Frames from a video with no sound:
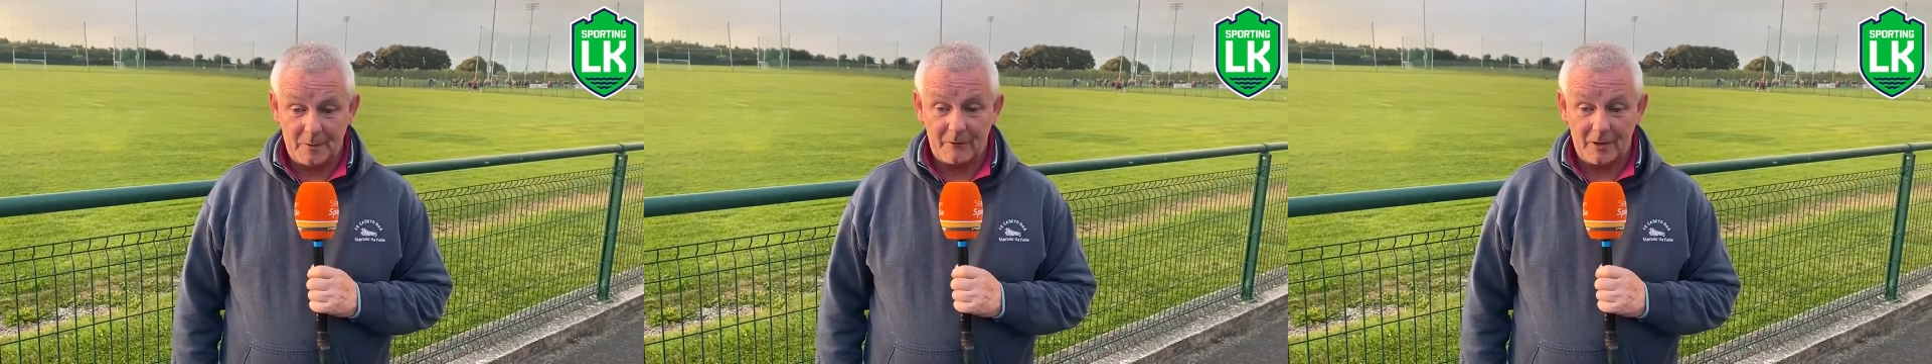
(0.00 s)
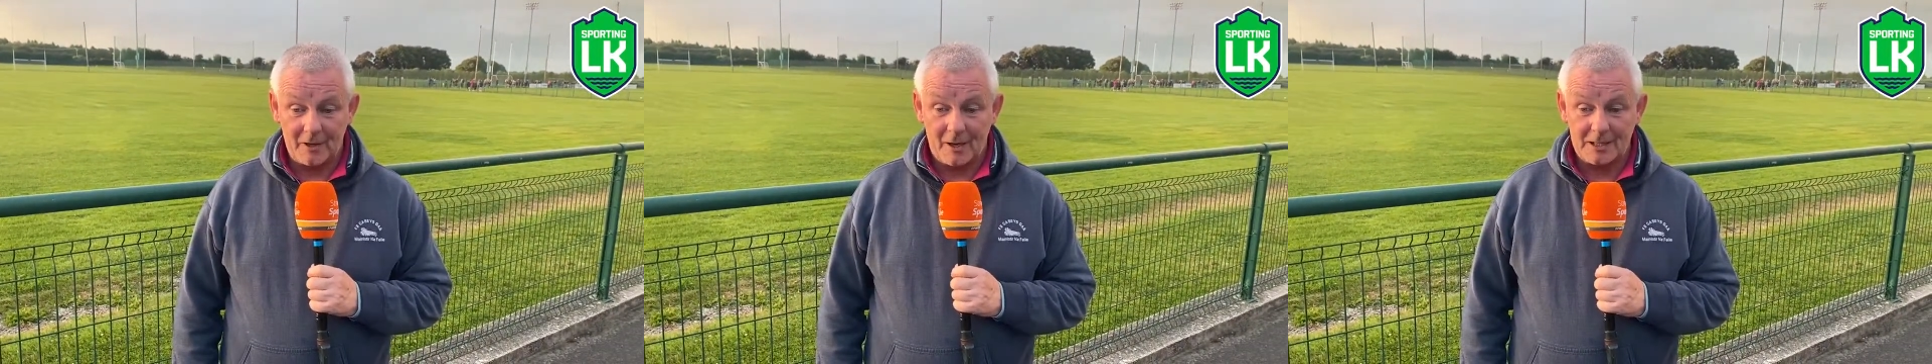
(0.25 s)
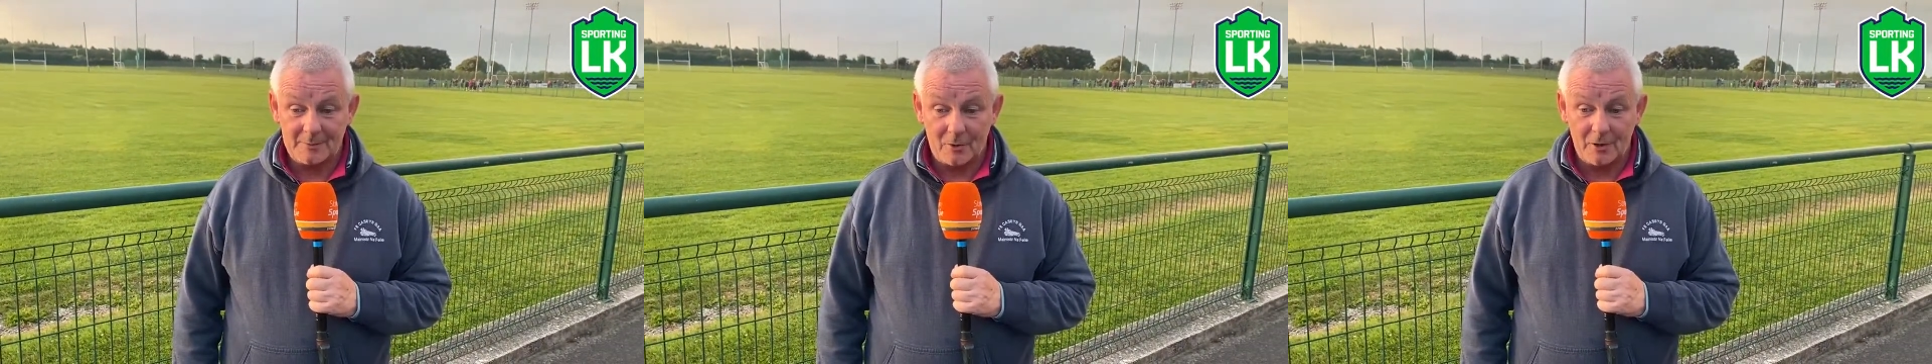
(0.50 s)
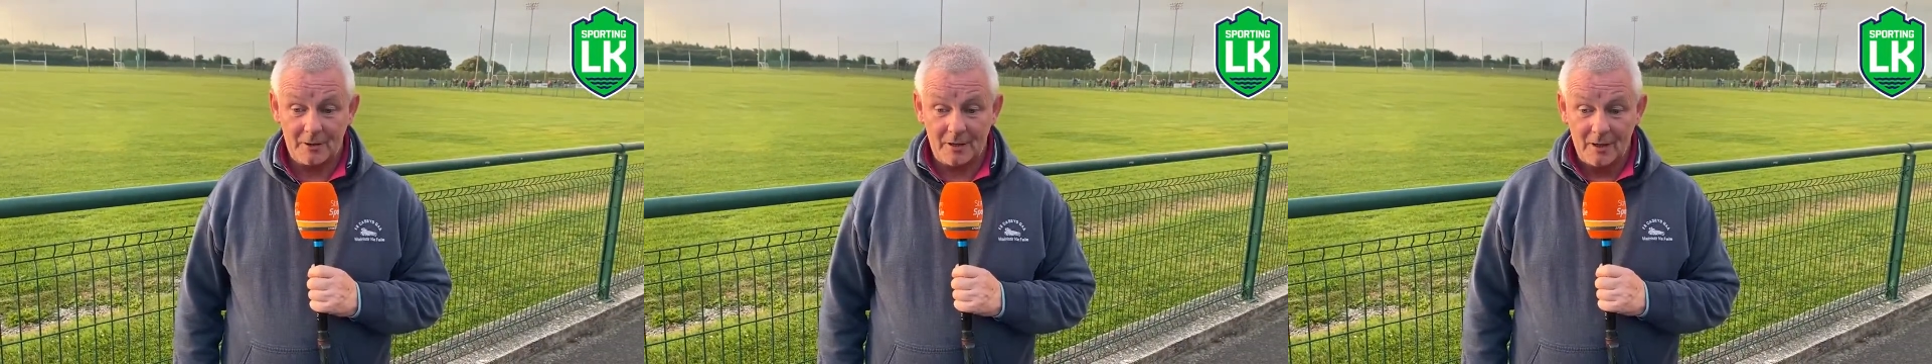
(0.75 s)
perfectly honest
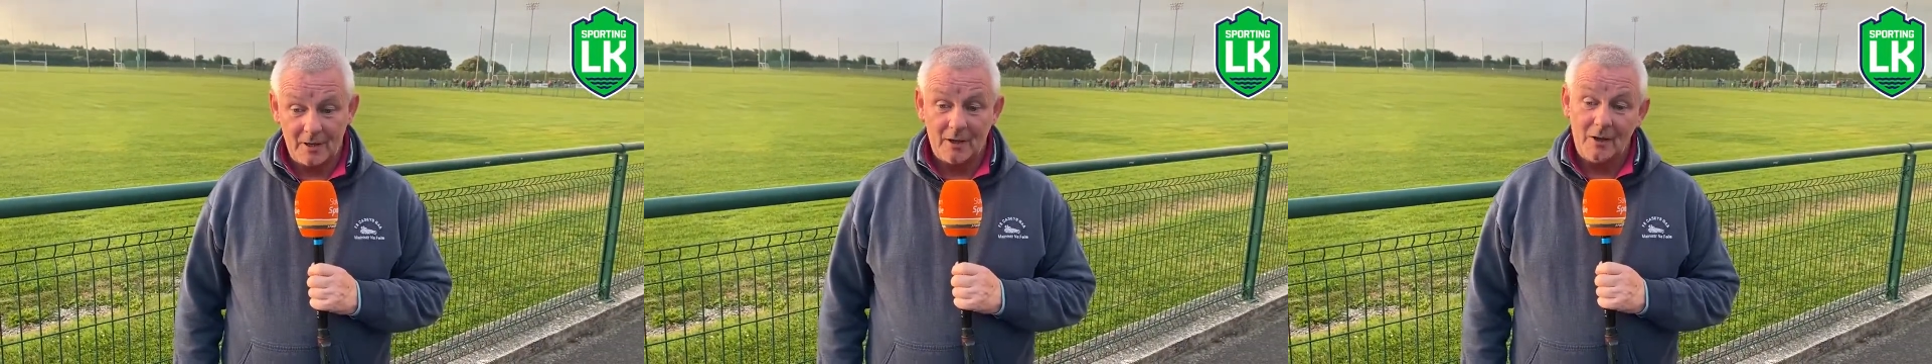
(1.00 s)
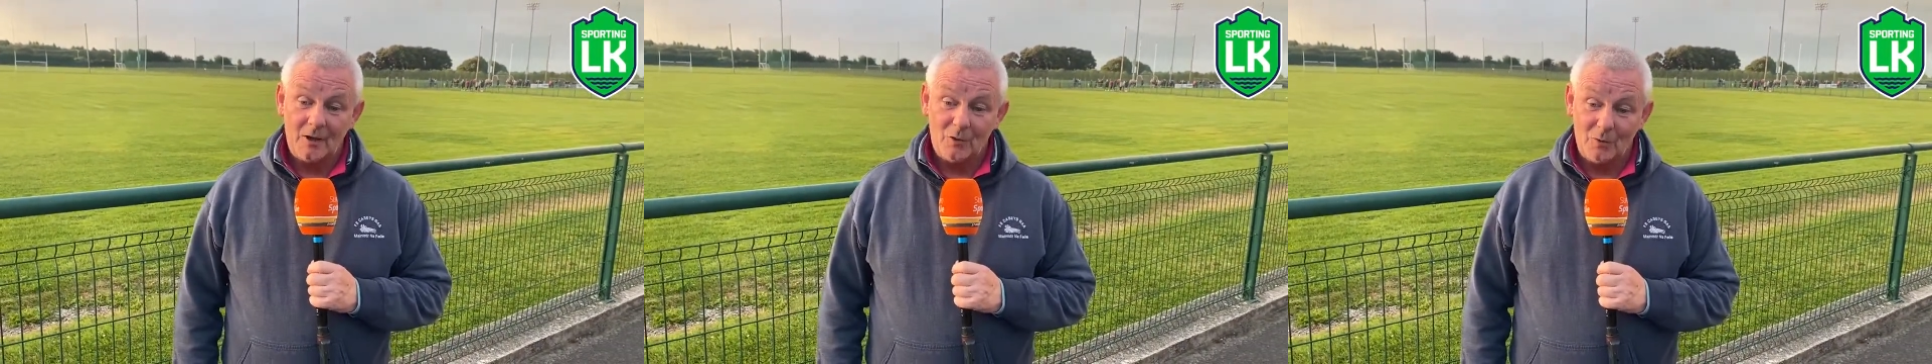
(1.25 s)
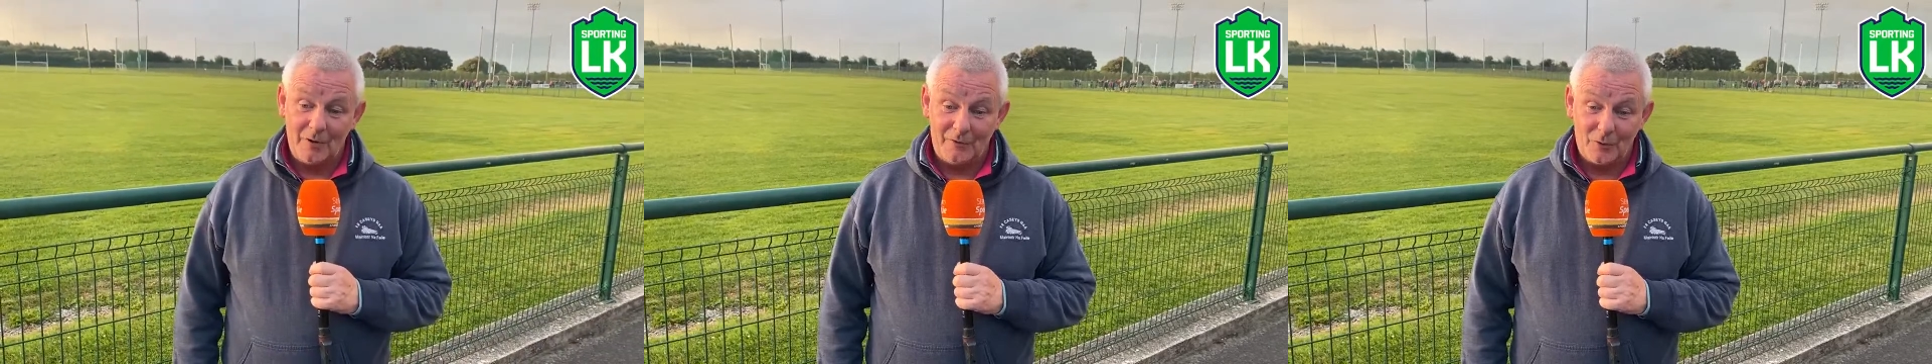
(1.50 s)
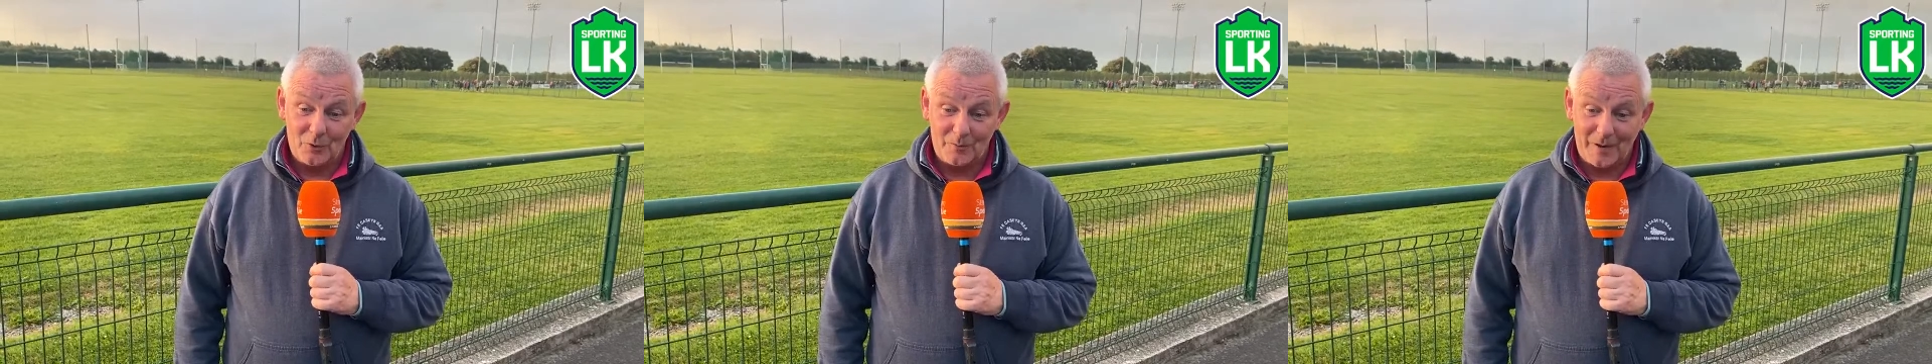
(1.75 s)
about it, we have
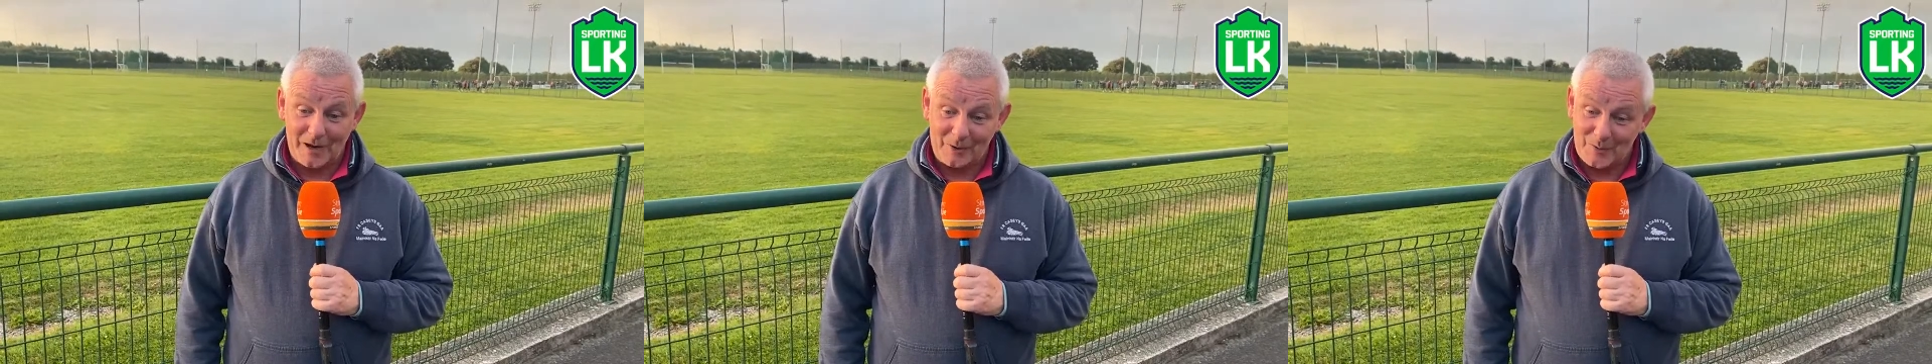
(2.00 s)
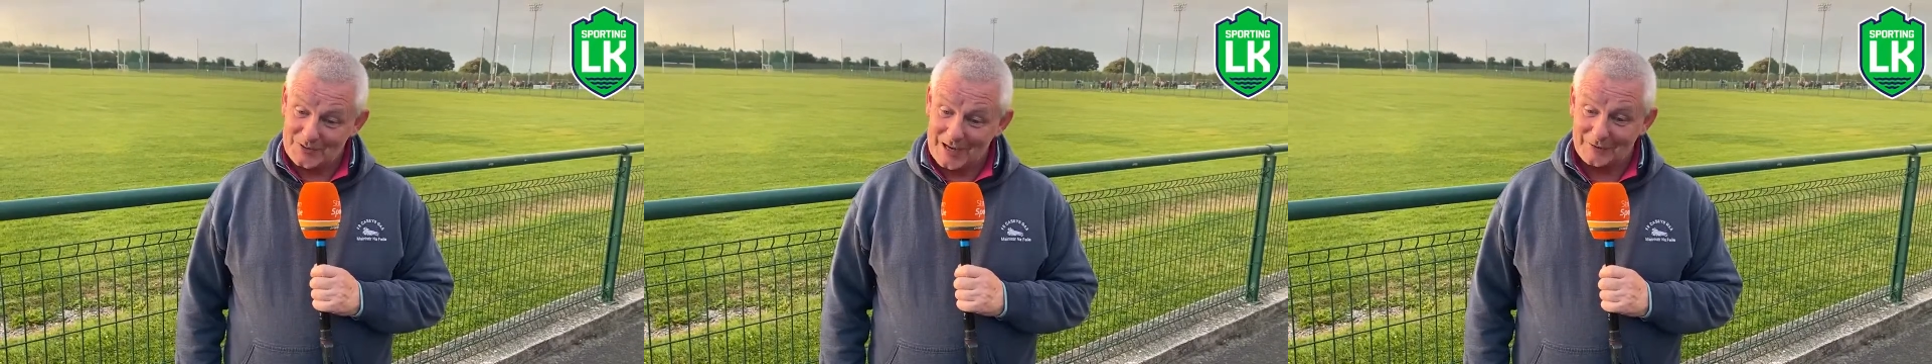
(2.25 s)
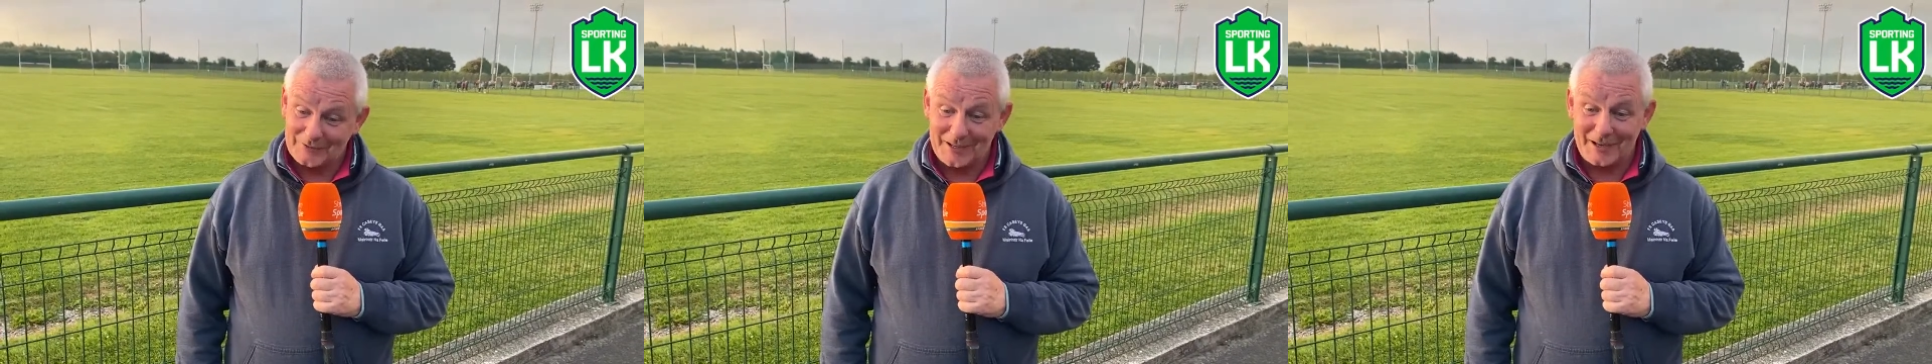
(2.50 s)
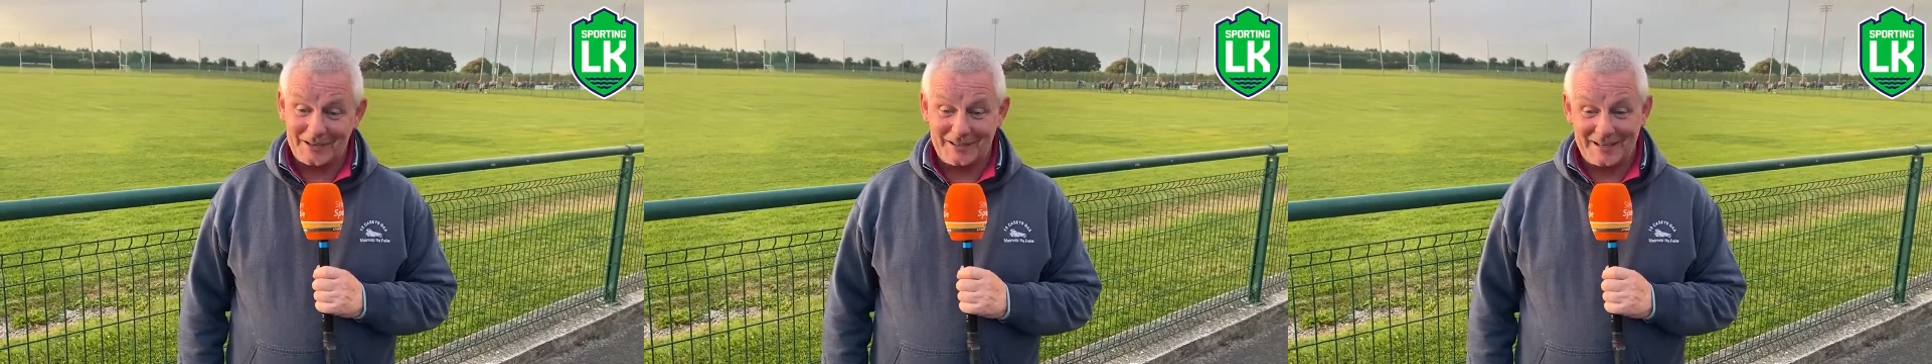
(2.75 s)
a good backroom staff
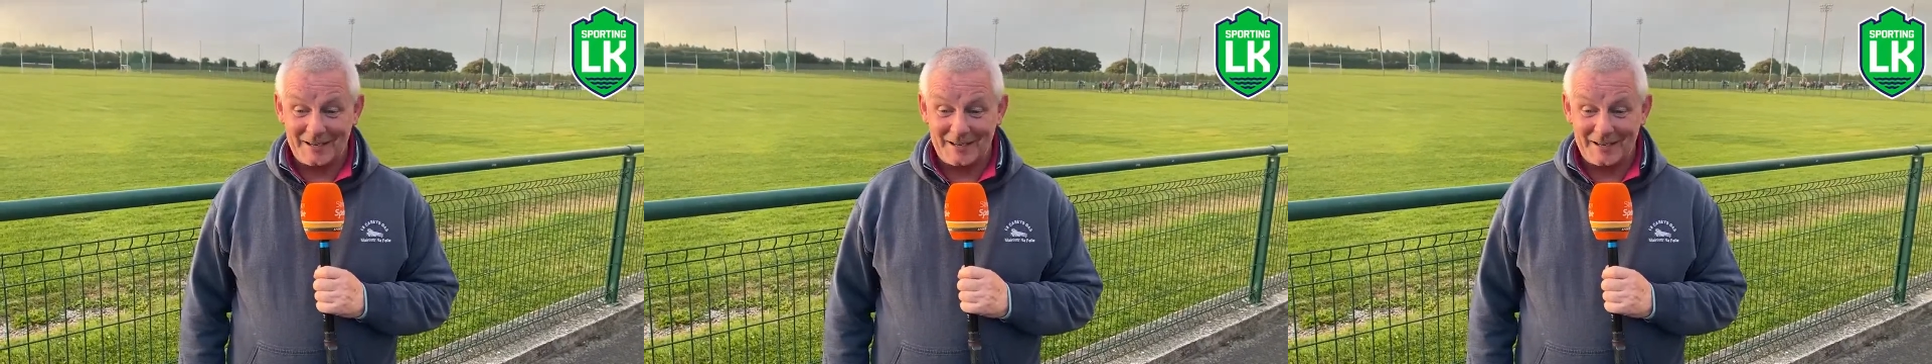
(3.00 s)
there.